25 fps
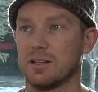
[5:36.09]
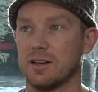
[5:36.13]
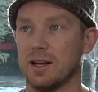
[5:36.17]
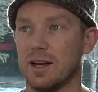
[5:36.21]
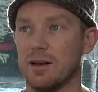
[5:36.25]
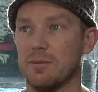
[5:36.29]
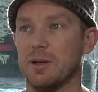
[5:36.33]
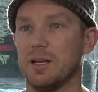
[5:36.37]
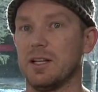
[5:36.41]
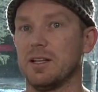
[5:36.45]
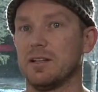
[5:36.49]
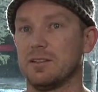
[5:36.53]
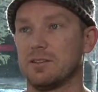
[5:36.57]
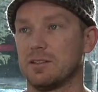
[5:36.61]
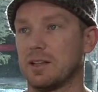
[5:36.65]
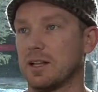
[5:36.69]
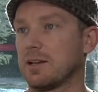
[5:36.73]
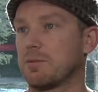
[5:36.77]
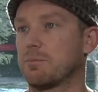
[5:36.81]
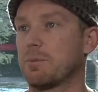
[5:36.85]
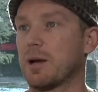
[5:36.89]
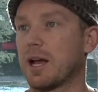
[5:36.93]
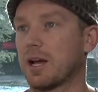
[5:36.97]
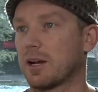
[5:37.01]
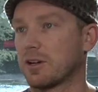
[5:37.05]
I mean,
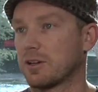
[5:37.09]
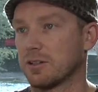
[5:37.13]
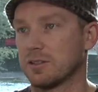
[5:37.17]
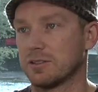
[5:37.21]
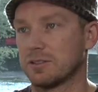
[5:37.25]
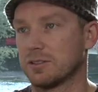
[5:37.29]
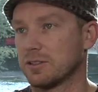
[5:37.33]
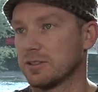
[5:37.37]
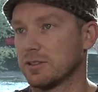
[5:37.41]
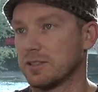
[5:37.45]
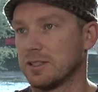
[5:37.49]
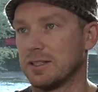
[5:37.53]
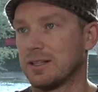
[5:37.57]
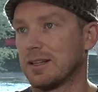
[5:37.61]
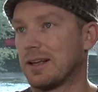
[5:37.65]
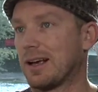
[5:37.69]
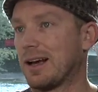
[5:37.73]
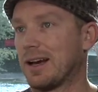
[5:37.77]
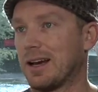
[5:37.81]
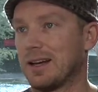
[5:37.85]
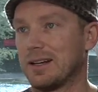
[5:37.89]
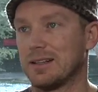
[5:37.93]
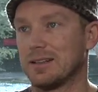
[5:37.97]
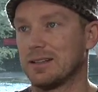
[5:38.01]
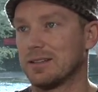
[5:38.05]
like Backer, sure, he
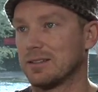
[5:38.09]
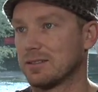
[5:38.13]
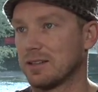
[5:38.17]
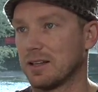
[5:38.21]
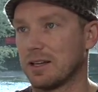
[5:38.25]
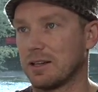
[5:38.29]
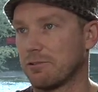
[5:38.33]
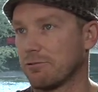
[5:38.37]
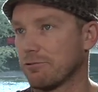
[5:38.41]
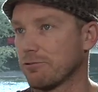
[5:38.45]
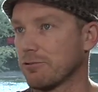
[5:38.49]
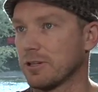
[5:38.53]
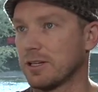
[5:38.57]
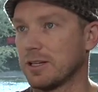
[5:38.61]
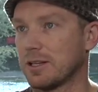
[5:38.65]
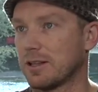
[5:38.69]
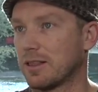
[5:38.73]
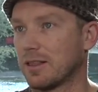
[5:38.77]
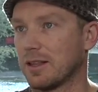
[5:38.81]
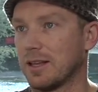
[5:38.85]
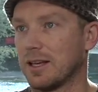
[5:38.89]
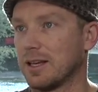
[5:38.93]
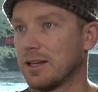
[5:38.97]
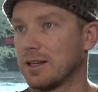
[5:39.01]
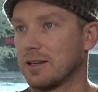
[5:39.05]
died in this like freak
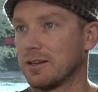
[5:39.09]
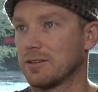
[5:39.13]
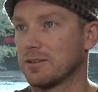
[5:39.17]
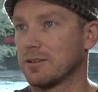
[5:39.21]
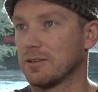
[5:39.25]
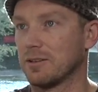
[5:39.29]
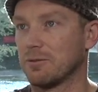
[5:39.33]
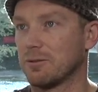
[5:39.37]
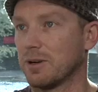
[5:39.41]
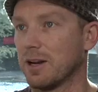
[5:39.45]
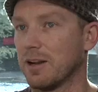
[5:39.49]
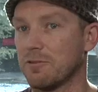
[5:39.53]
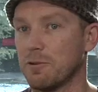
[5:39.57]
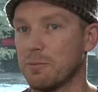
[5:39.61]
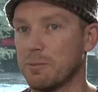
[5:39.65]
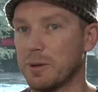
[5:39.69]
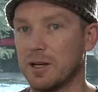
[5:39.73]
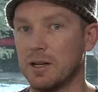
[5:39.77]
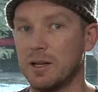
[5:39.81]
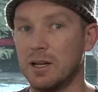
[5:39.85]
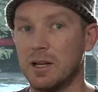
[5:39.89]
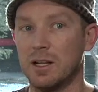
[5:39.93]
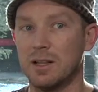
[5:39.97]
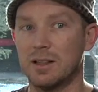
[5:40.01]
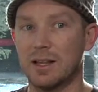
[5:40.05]
thing or whatever,
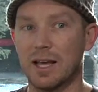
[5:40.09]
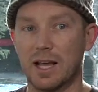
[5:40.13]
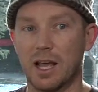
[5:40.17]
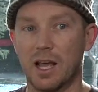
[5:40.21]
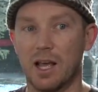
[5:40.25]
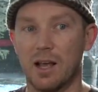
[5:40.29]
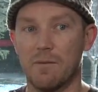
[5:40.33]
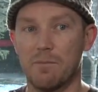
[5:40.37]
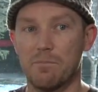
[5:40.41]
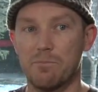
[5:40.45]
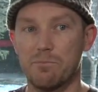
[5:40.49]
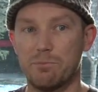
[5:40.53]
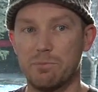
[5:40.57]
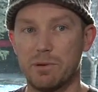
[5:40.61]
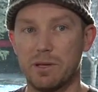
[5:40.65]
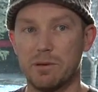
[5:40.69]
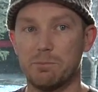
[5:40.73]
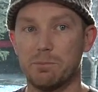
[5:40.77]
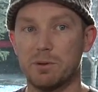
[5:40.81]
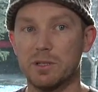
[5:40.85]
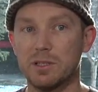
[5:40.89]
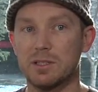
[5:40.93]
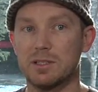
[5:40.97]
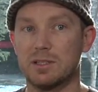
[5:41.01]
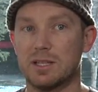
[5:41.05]
but like
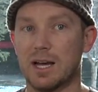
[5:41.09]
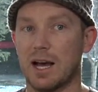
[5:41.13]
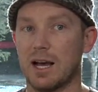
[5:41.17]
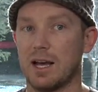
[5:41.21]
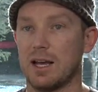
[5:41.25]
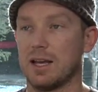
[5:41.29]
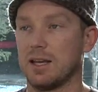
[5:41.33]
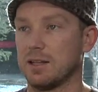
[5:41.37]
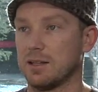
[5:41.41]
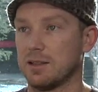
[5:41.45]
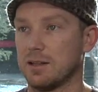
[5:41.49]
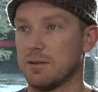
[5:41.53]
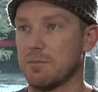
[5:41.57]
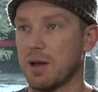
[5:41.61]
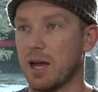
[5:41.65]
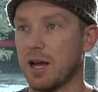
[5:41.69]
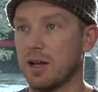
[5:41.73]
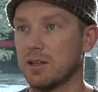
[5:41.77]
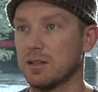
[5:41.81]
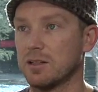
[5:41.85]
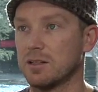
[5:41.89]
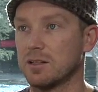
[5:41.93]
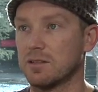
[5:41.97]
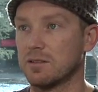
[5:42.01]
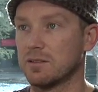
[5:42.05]
people die in the
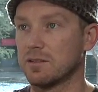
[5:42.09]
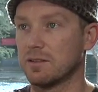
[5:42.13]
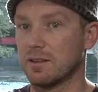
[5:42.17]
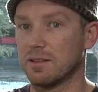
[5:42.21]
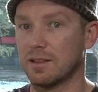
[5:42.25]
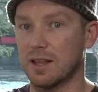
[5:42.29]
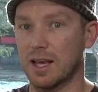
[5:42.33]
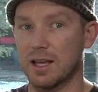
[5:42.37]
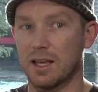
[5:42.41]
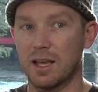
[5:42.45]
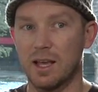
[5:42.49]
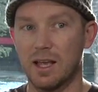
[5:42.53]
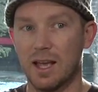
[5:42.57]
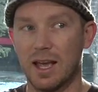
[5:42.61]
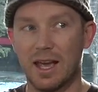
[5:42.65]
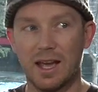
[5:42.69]
mountains, like,